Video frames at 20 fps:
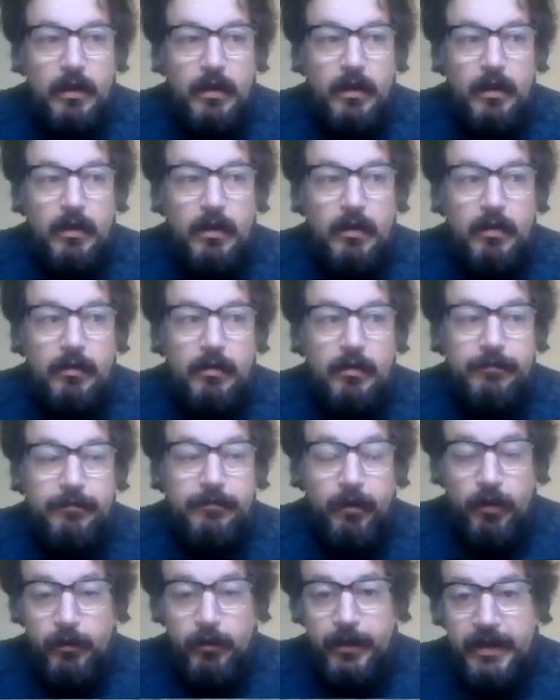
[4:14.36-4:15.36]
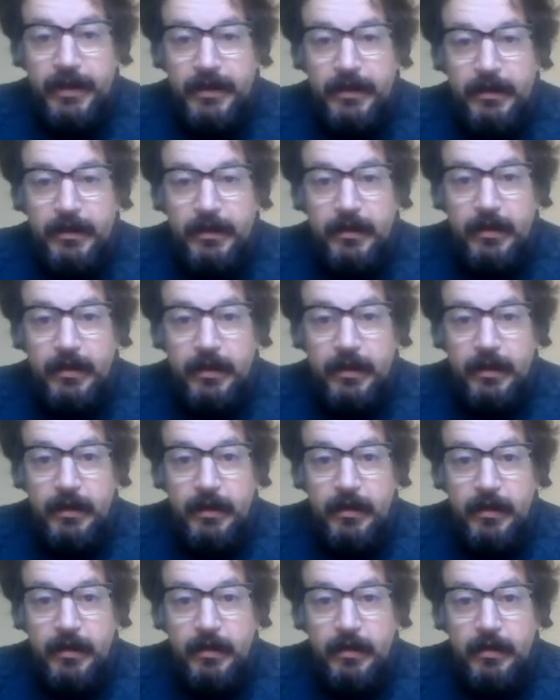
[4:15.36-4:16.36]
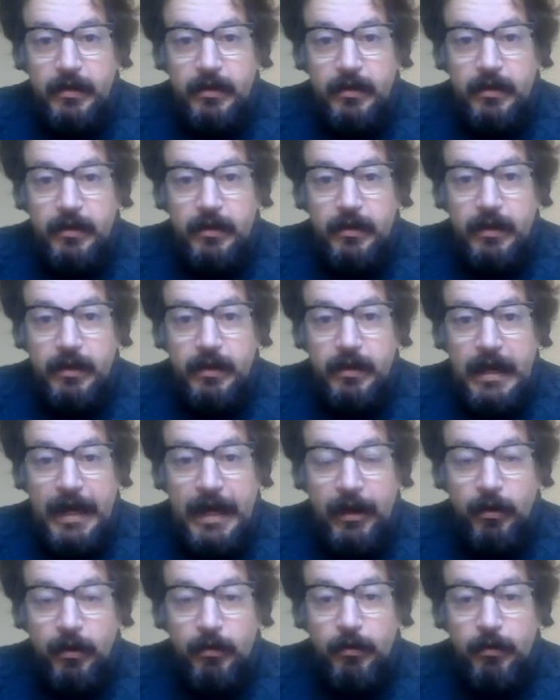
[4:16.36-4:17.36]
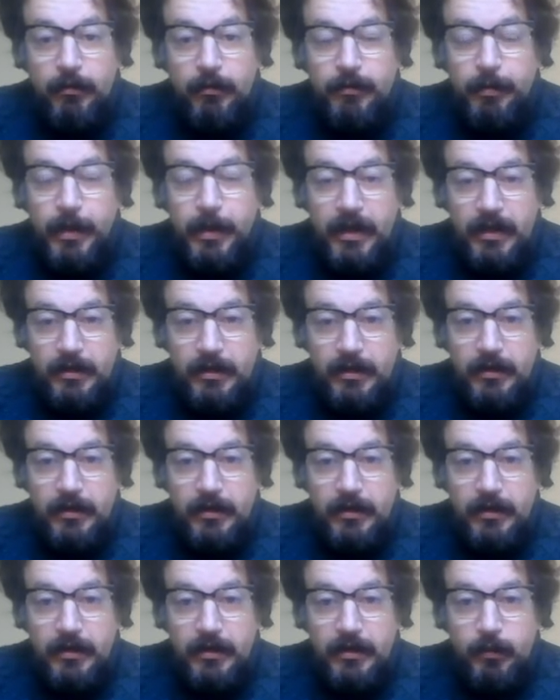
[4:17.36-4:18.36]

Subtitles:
Following our rebuttal, we then had